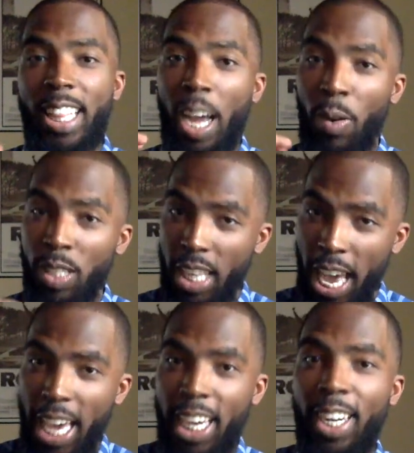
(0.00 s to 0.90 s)
that was
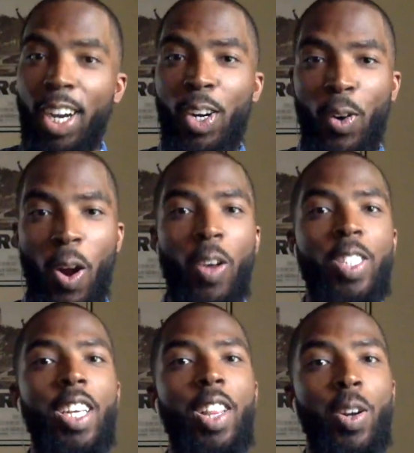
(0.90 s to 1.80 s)
hanging
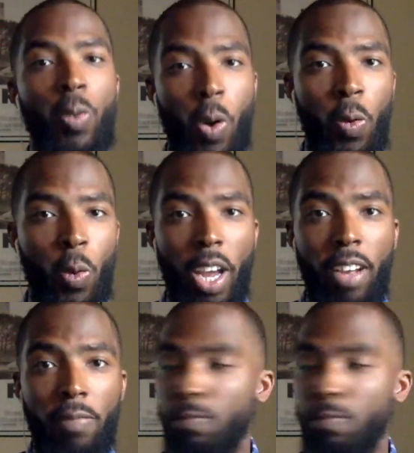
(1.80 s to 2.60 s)
across the roadway.